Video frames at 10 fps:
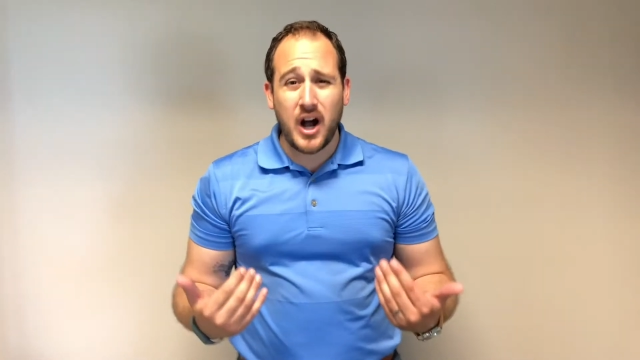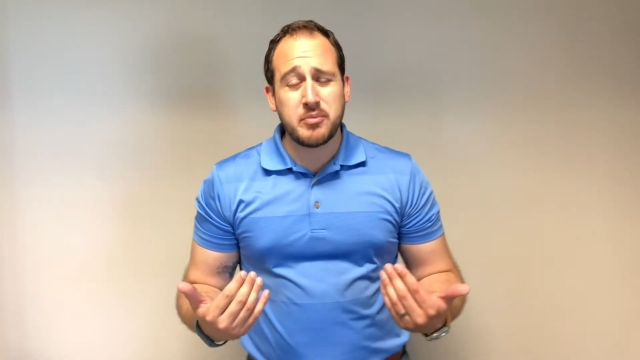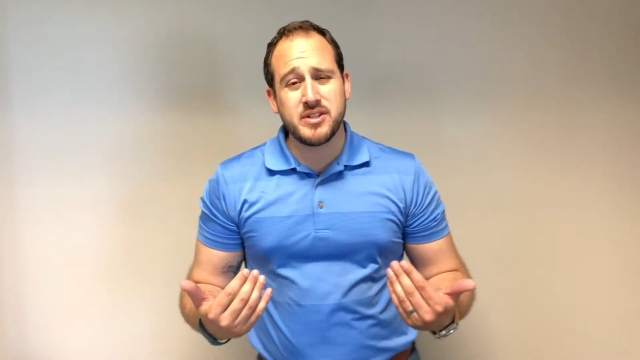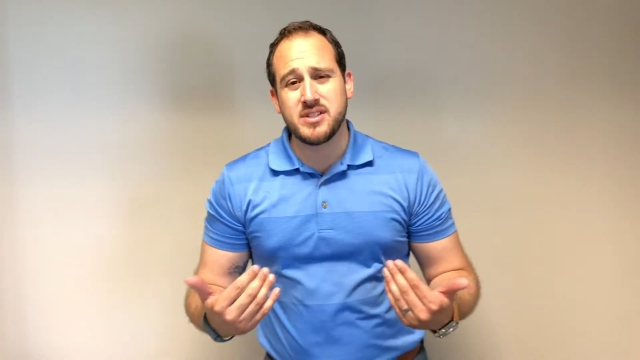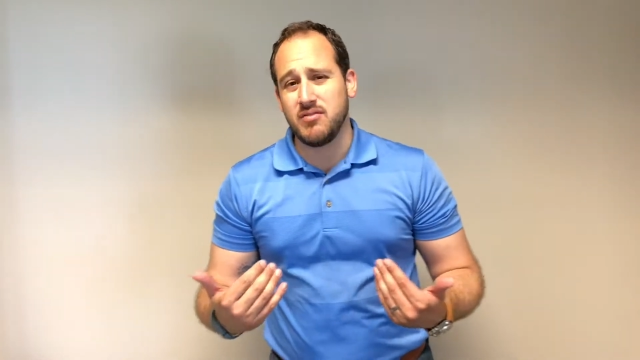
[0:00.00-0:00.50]

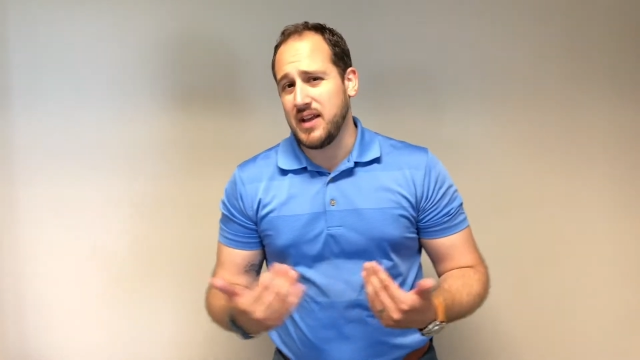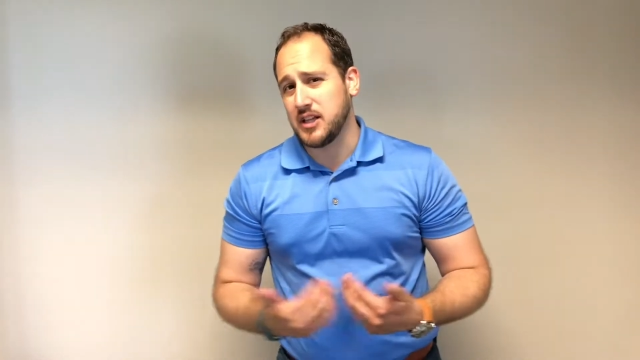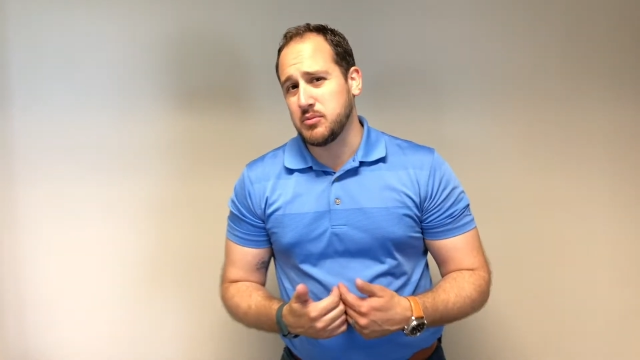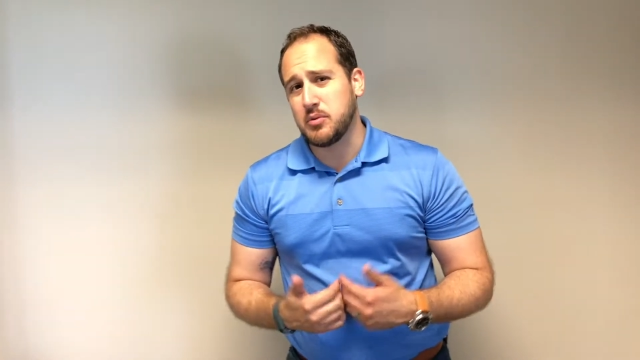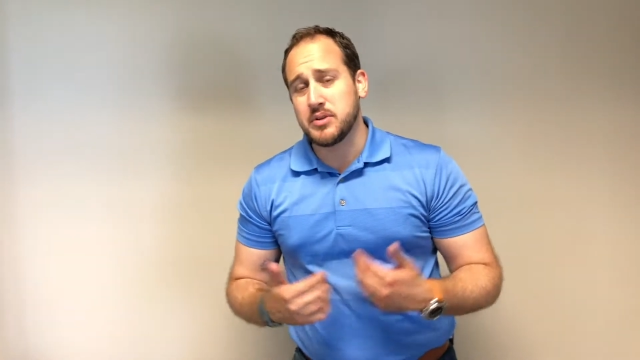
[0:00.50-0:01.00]
options
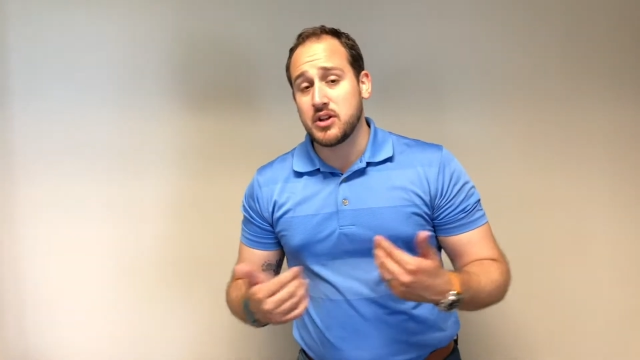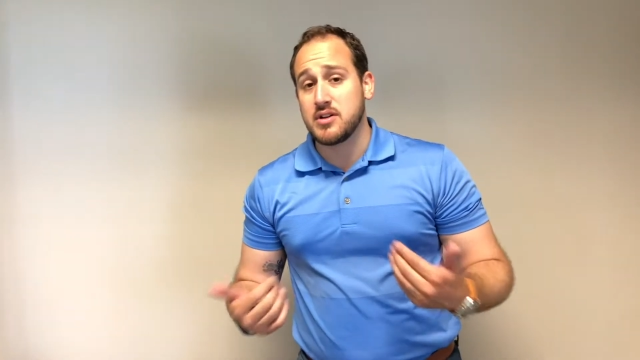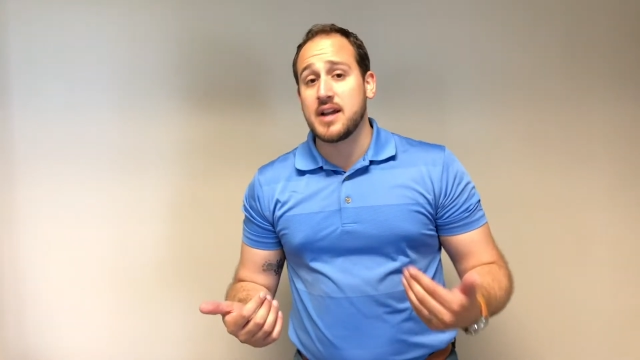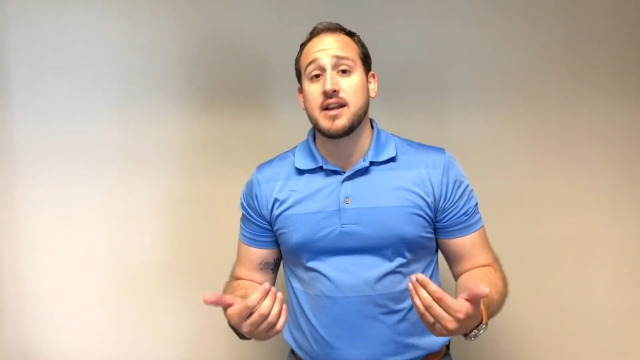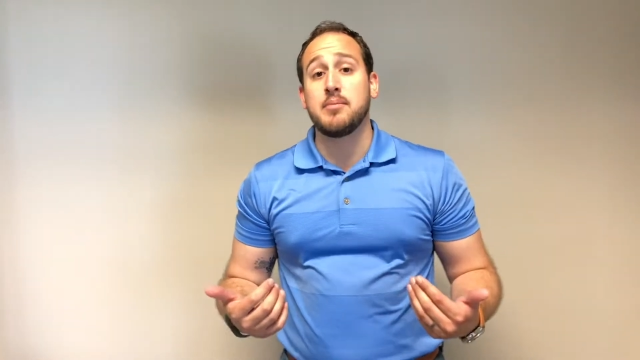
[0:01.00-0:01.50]
available, but they're
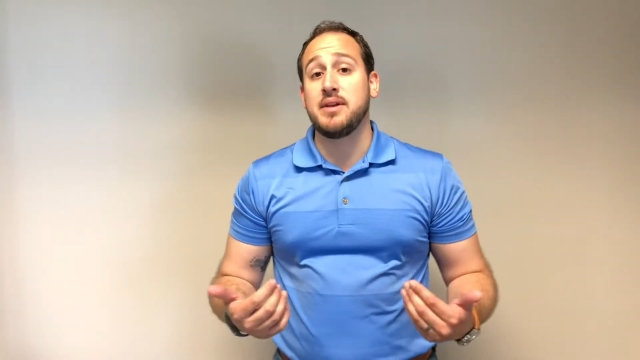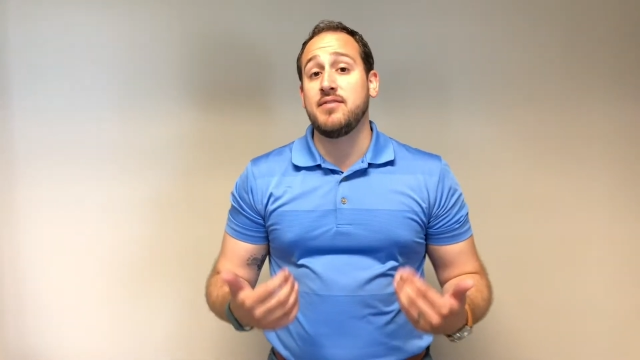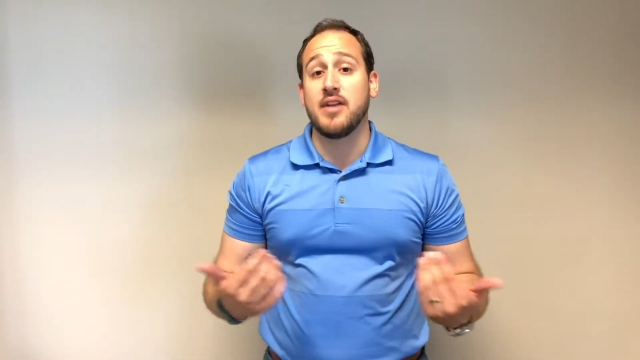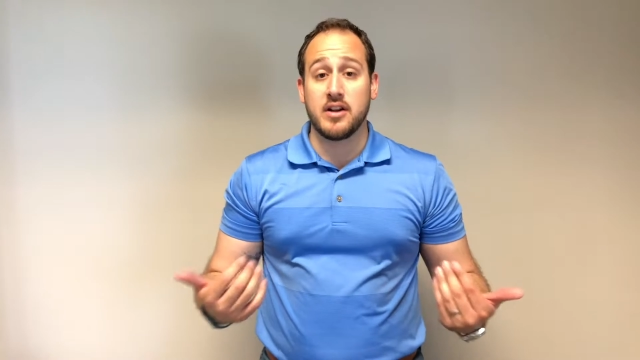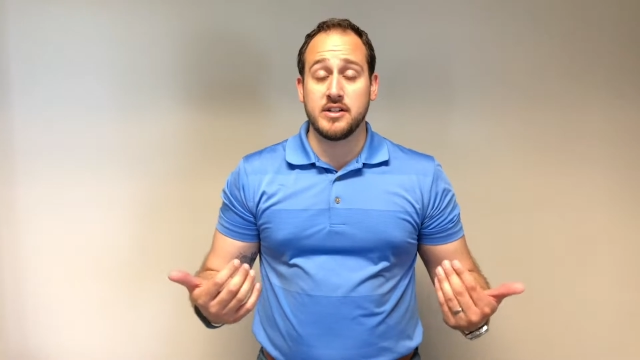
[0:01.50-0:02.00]
not going to be
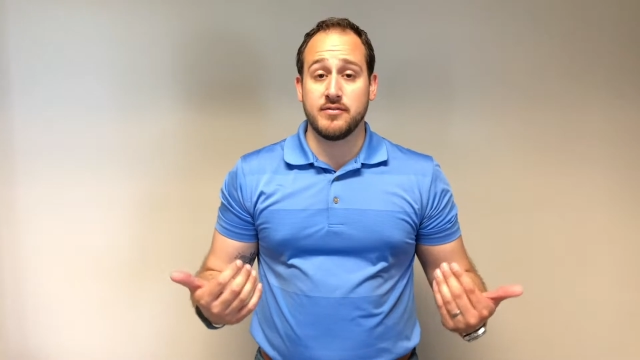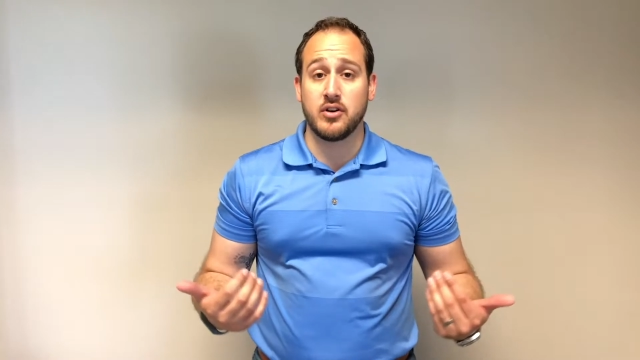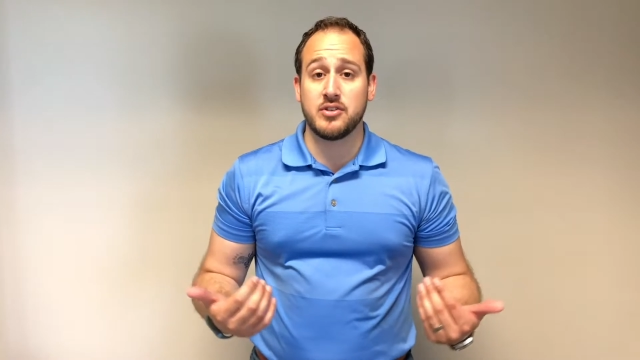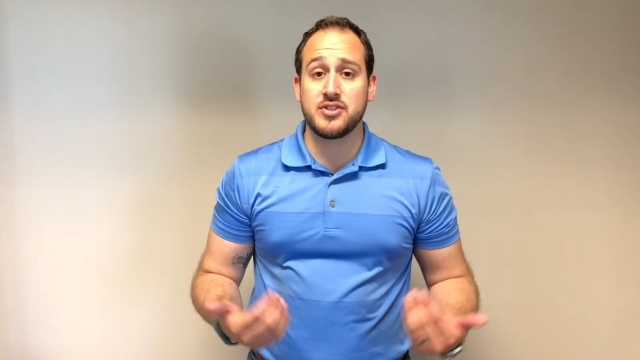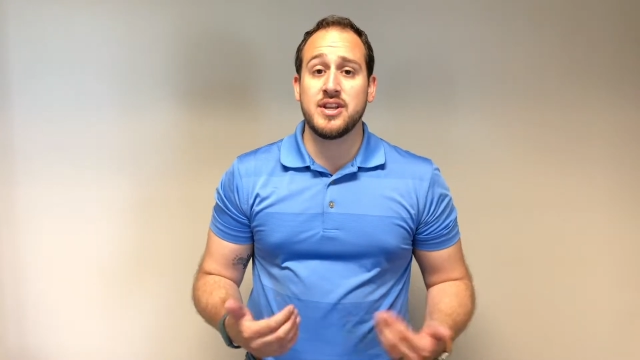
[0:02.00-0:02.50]
very
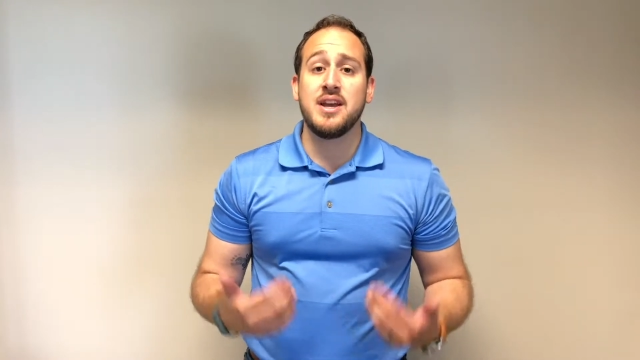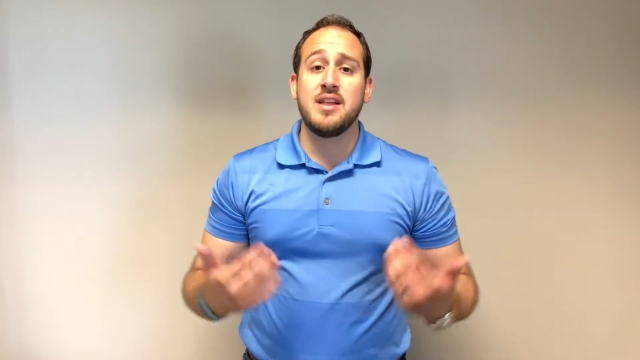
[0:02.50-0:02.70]
diverse.